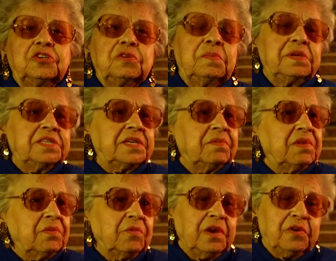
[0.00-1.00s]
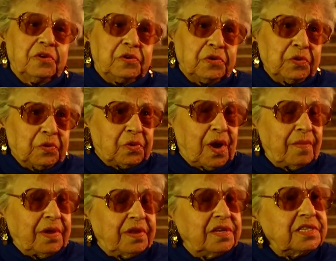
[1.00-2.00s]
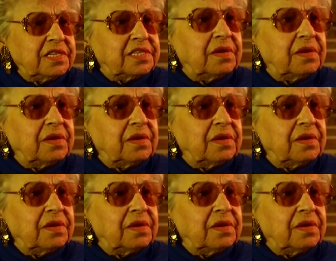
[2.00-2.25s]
should be something we could do. I mean, this is